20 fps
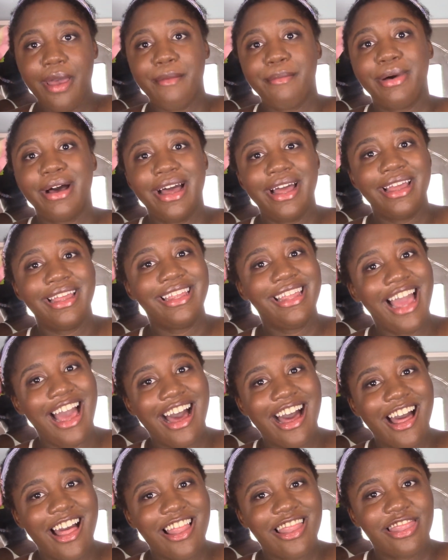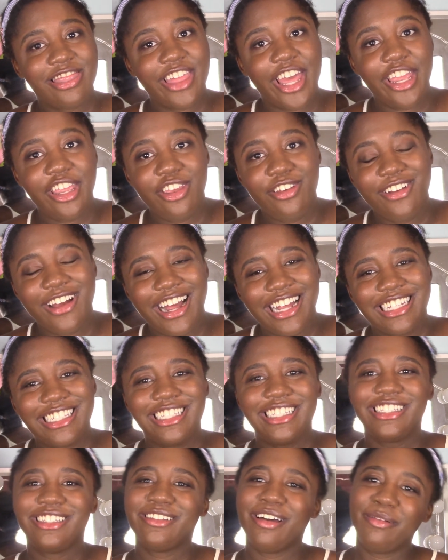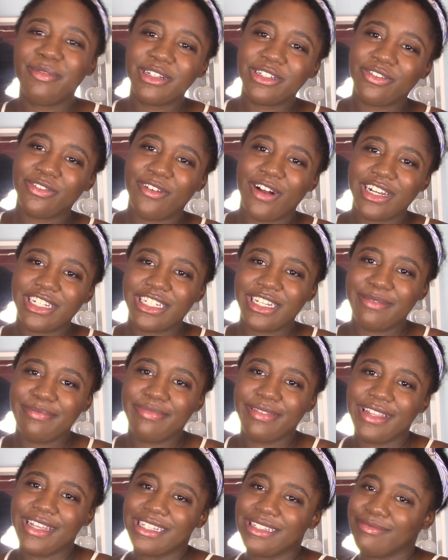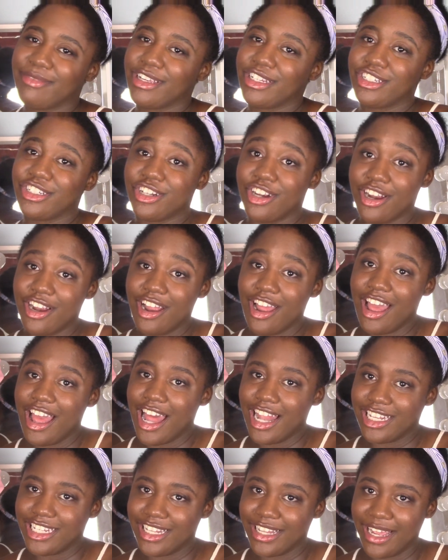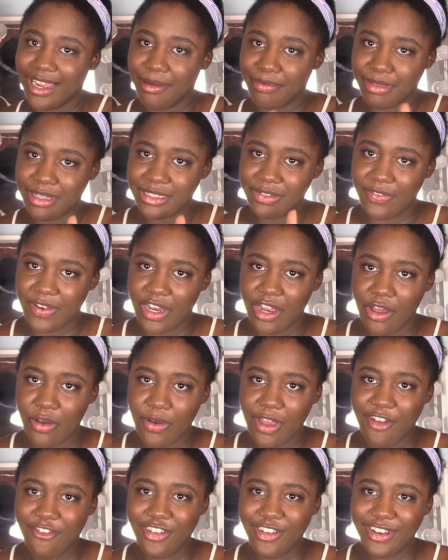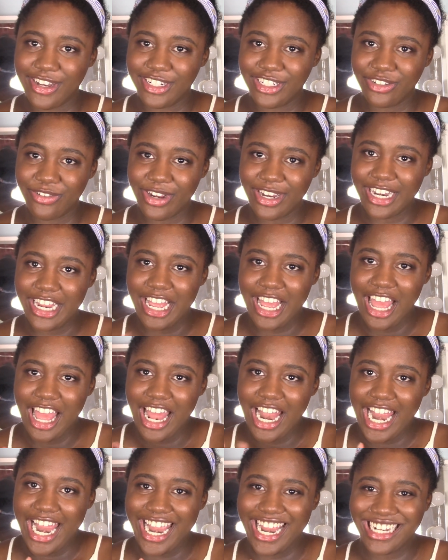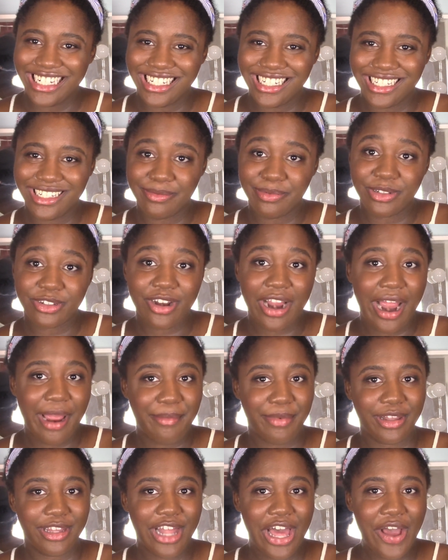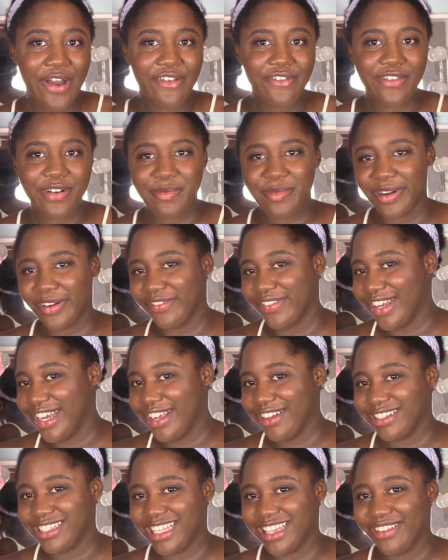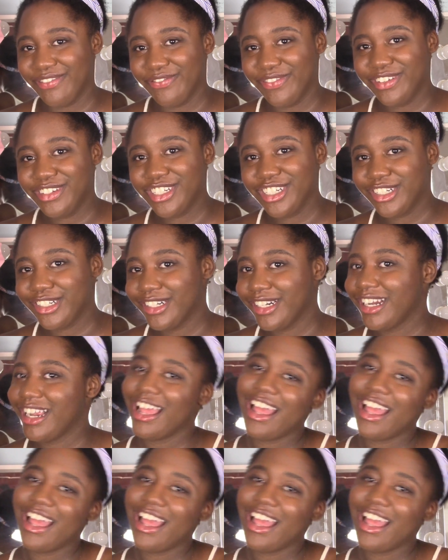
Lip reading: But yeah, thank you guys so much for watching. Please make sure to like up this video if you enjoyed it, and to subscribe below for more videos in the future.